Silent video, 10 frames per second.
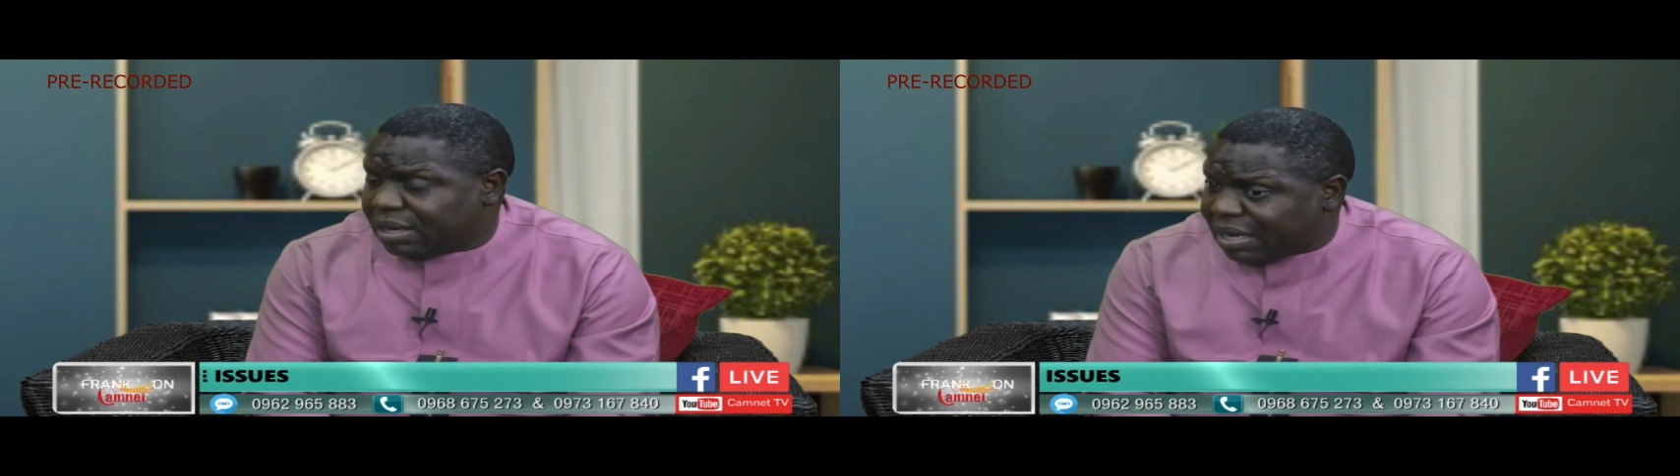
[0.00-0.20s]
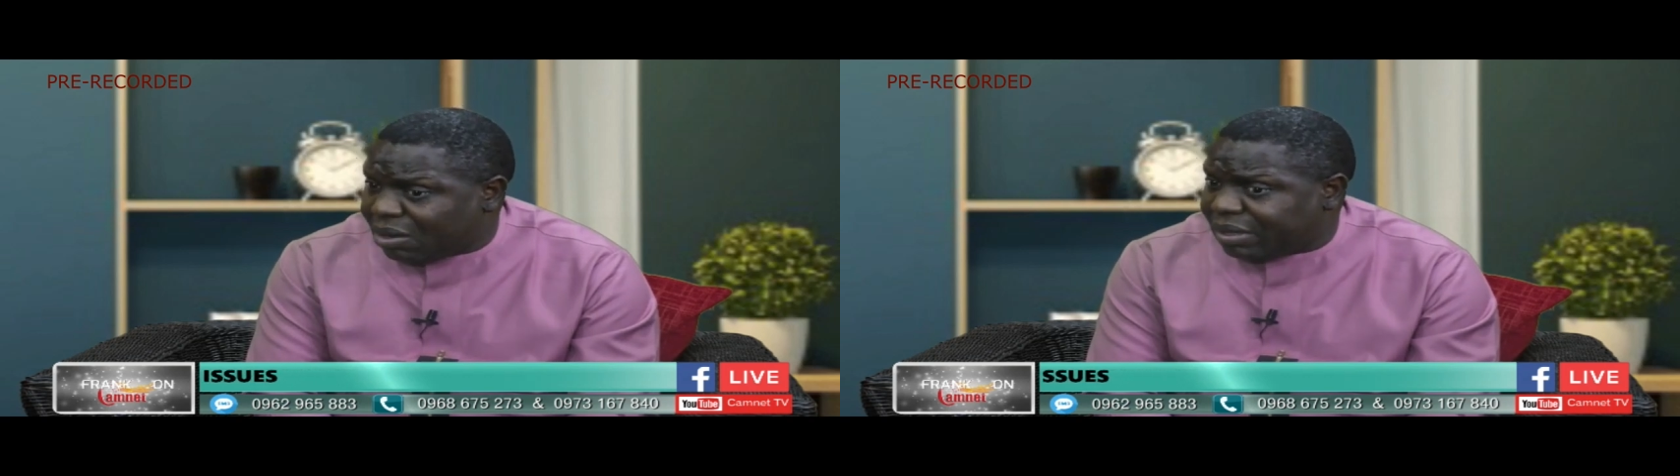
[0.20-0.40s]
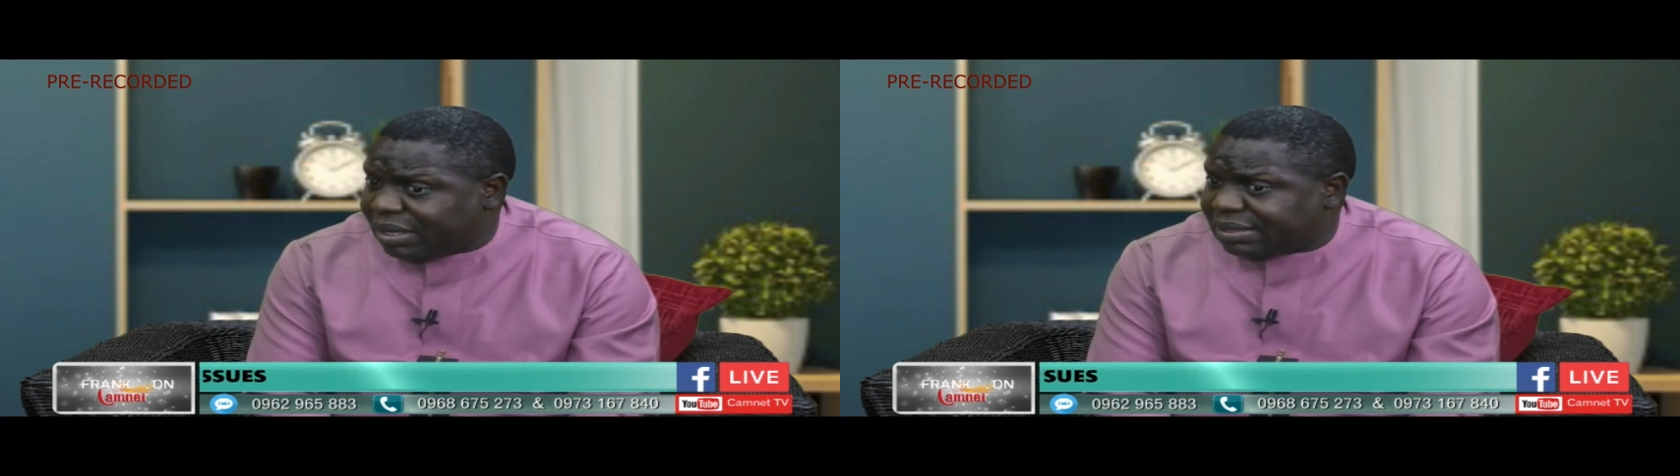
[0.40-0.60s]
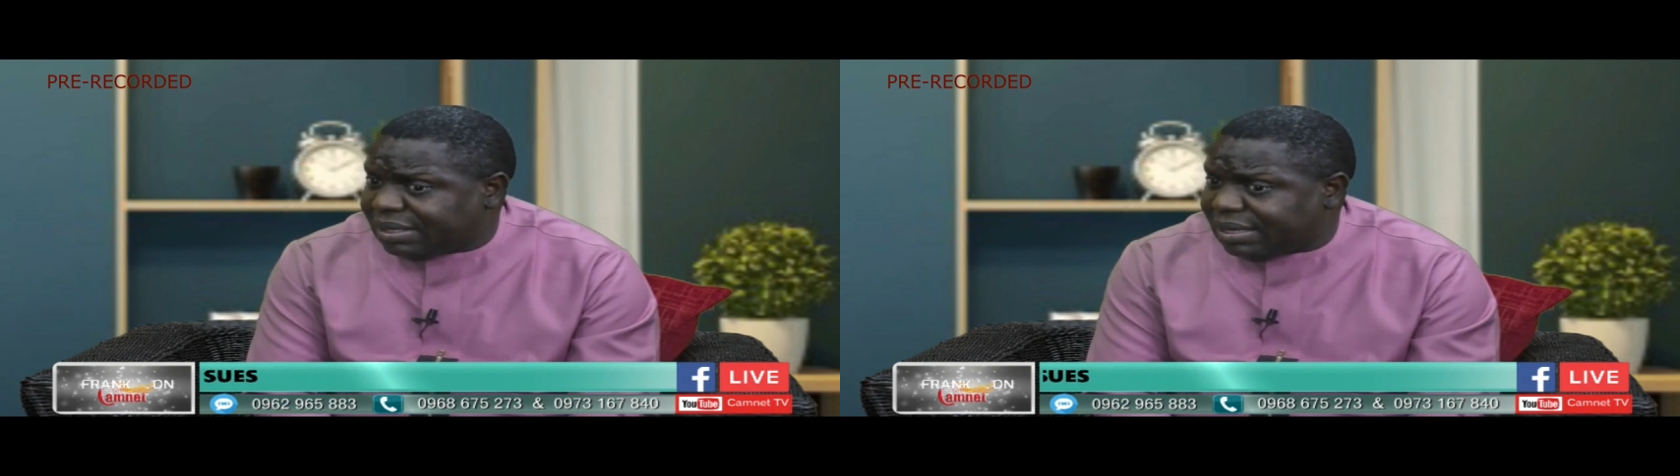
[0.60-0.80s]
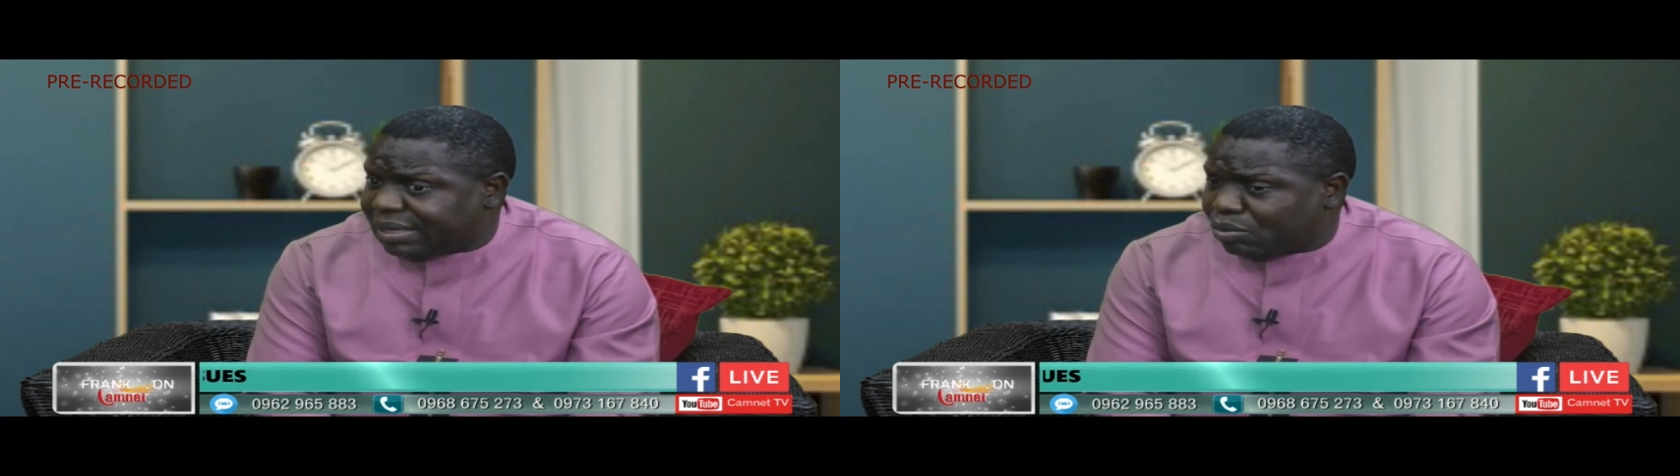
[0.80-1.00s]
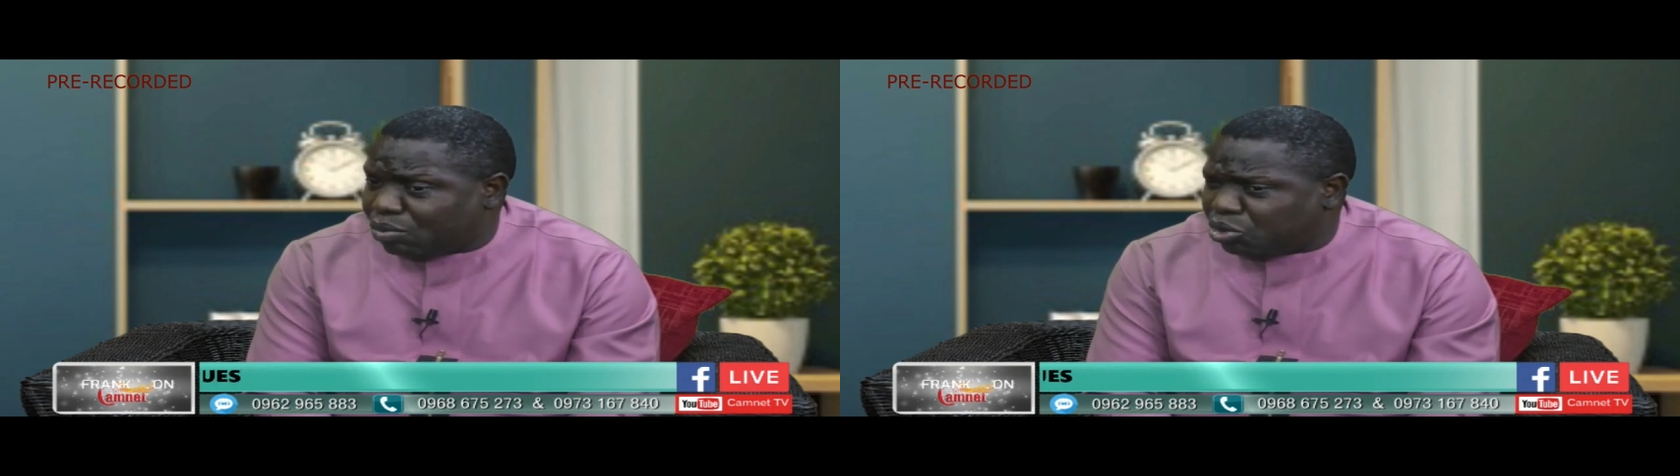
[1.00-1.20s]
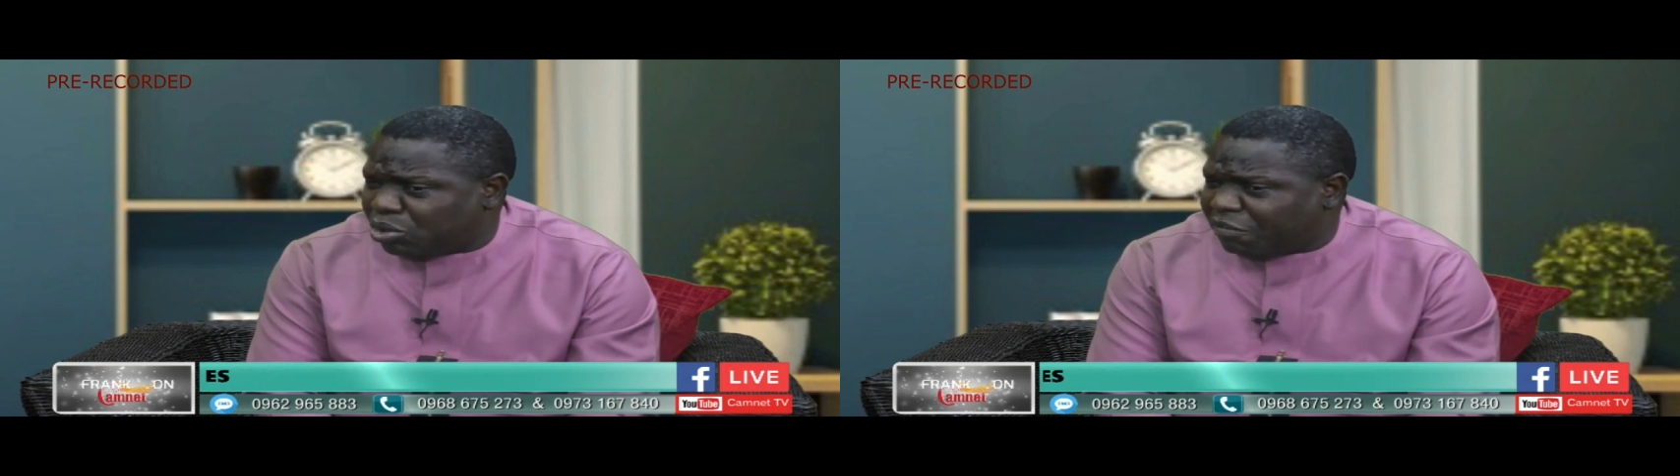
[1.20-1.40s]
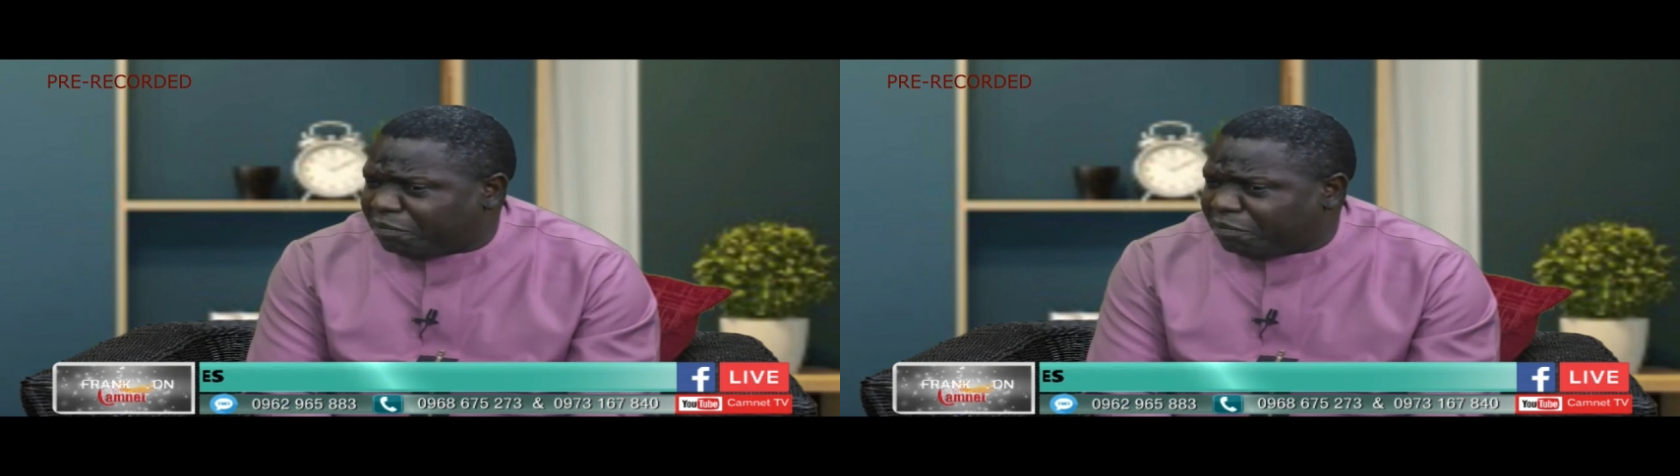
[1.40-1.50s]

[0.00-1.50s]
Now that we should